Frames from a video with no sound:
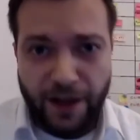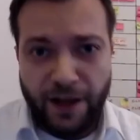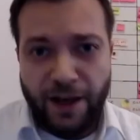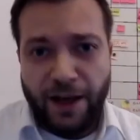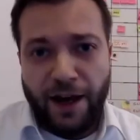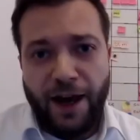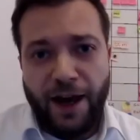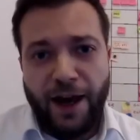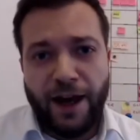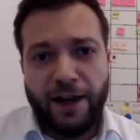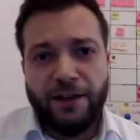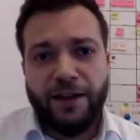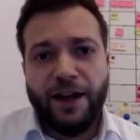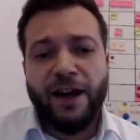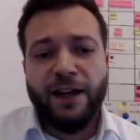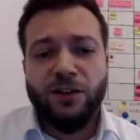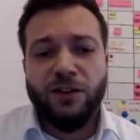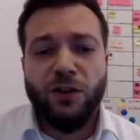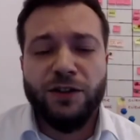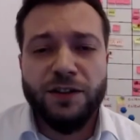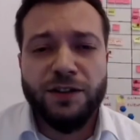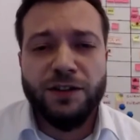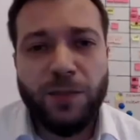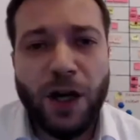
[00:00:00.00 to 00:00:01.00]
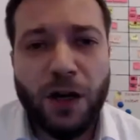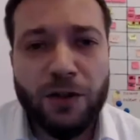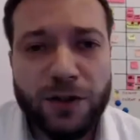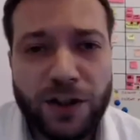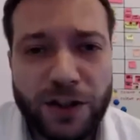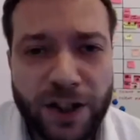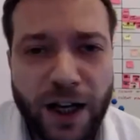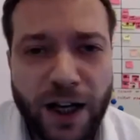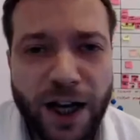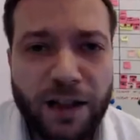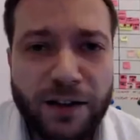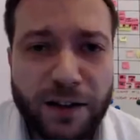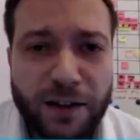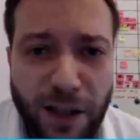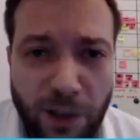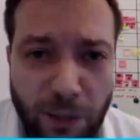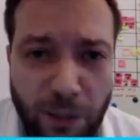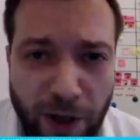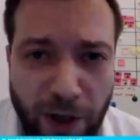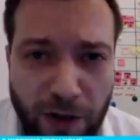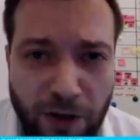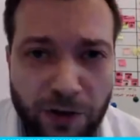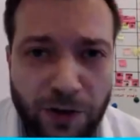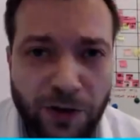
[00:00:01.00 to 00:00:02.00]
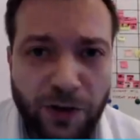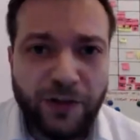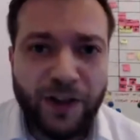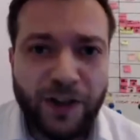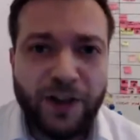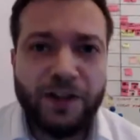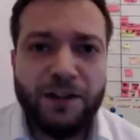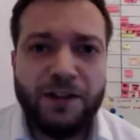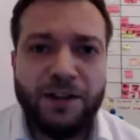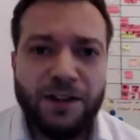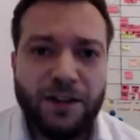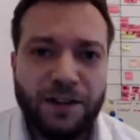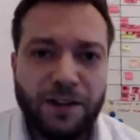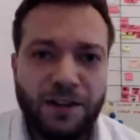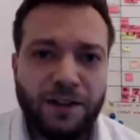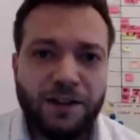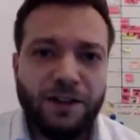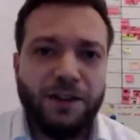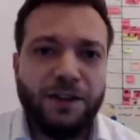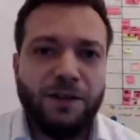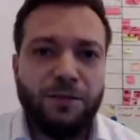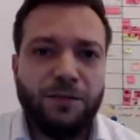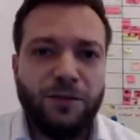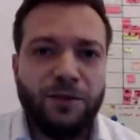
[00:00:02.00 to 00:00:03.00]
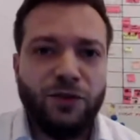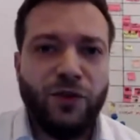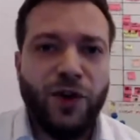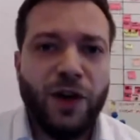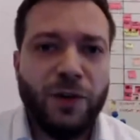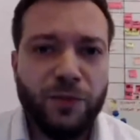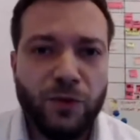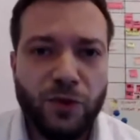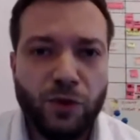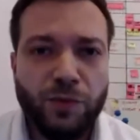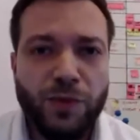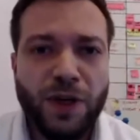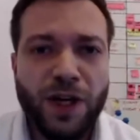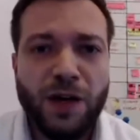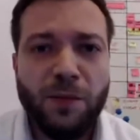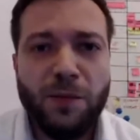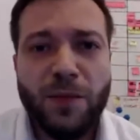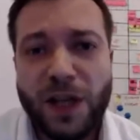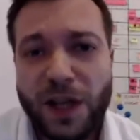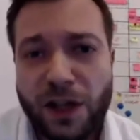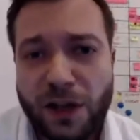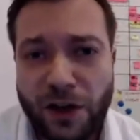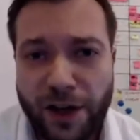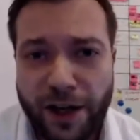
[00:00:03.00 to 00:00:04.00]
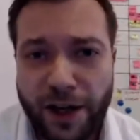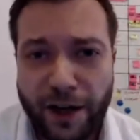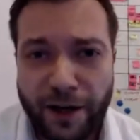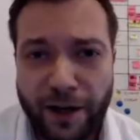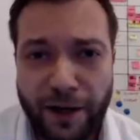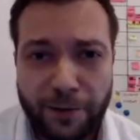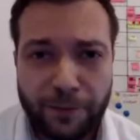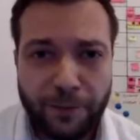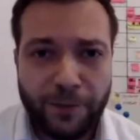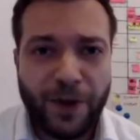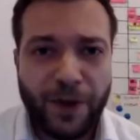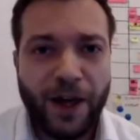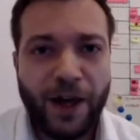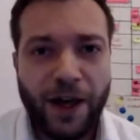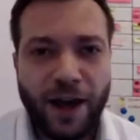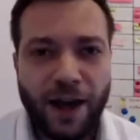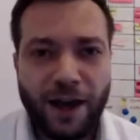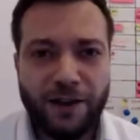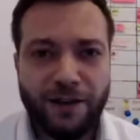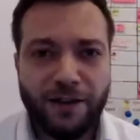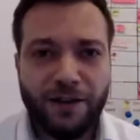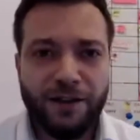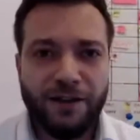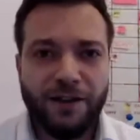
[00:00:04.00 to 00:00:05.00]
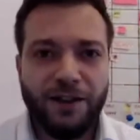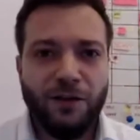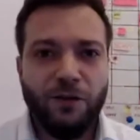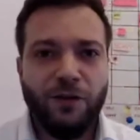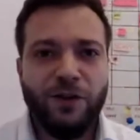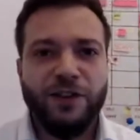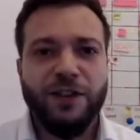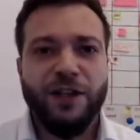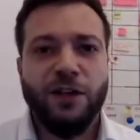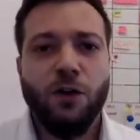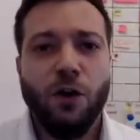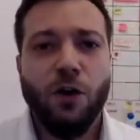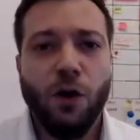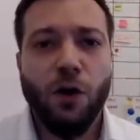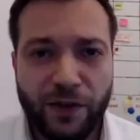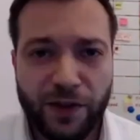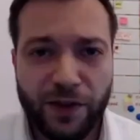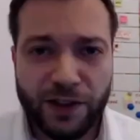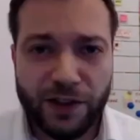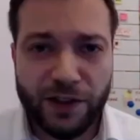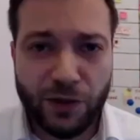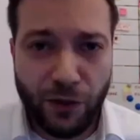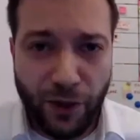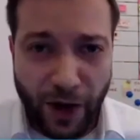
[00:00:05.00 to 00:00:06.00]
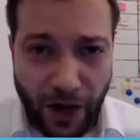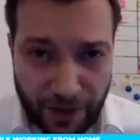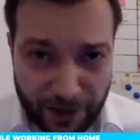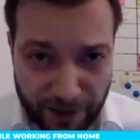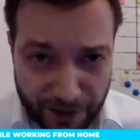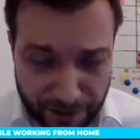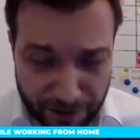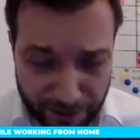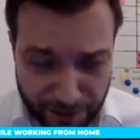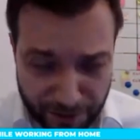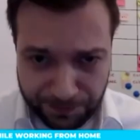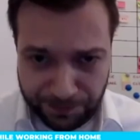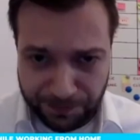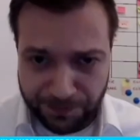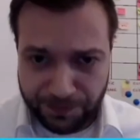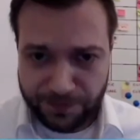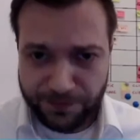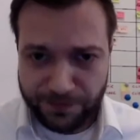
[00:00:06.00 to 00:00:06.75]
And the anecdote is about an entrepreneur that dreamed to be a millionaire, and with the COVID crisis,